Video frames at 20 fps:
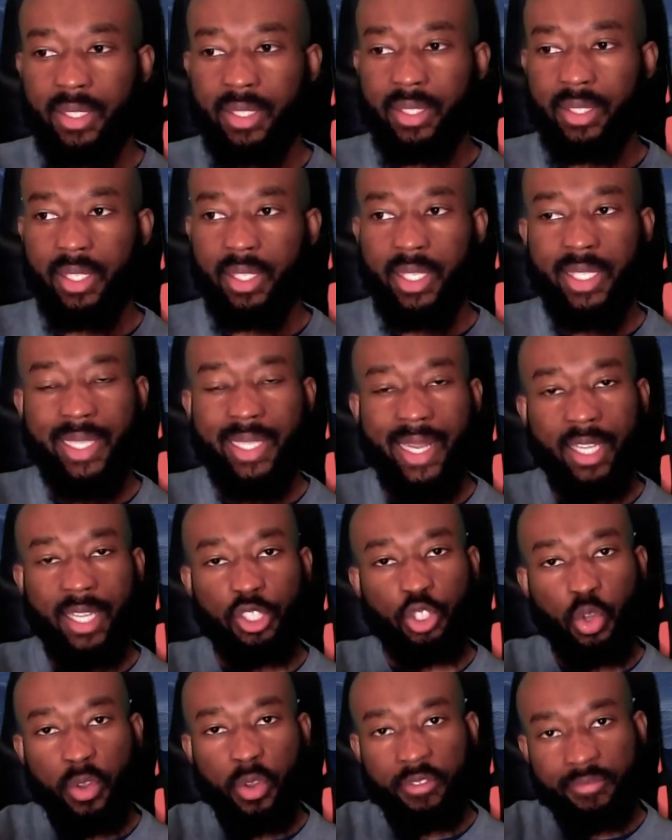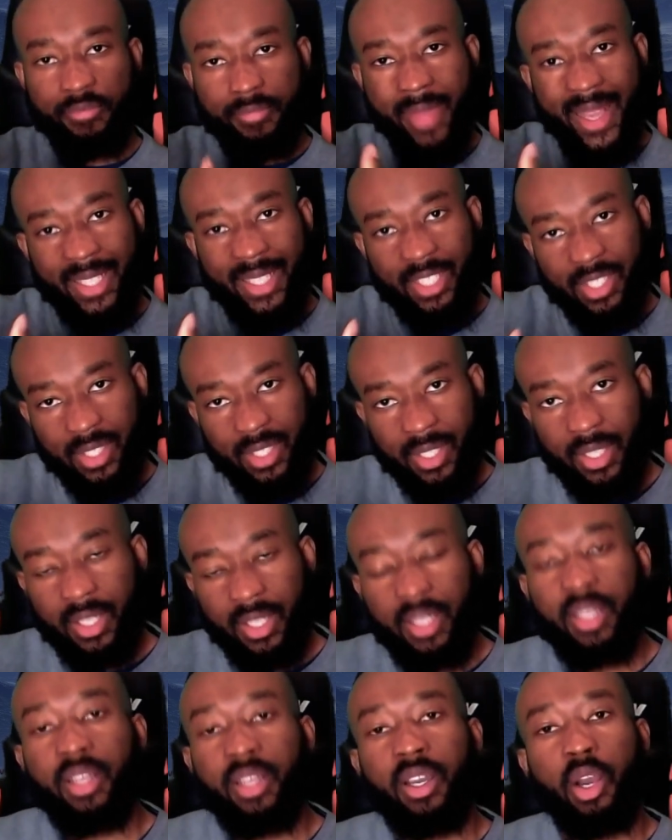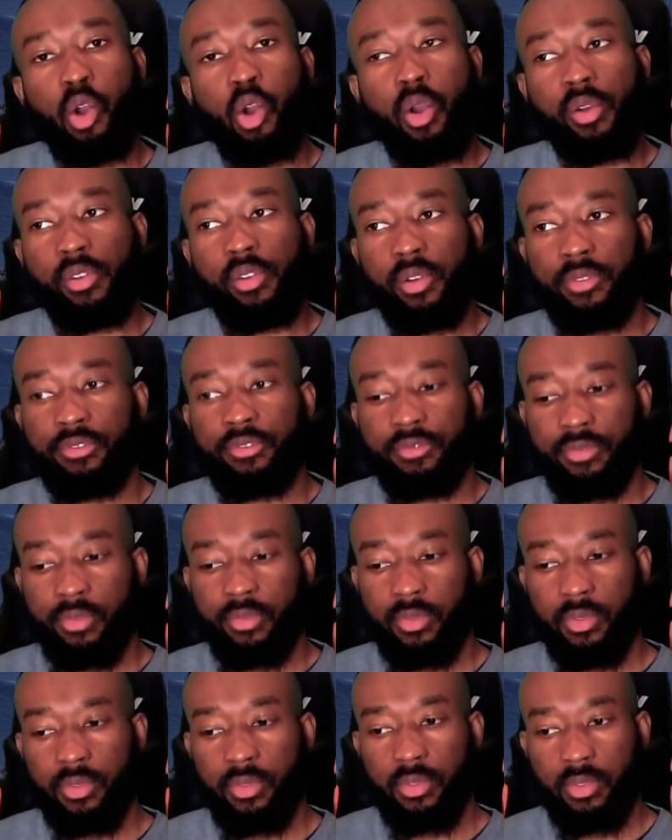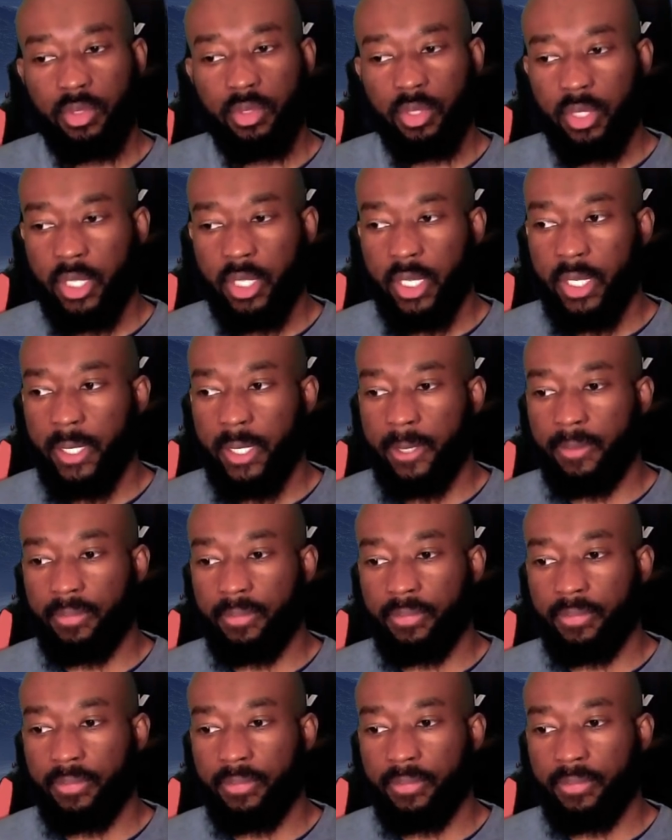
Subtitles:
is like a sort of mix of the